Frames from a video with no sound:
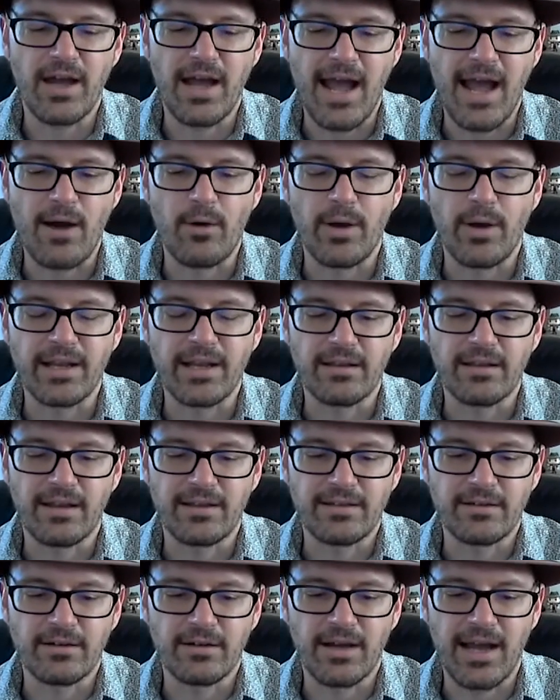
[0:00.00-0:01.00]
how
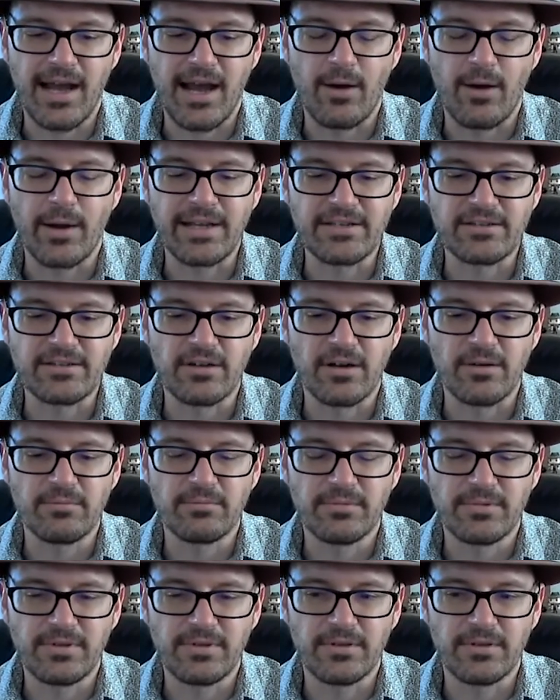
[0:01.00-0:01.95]
I can start,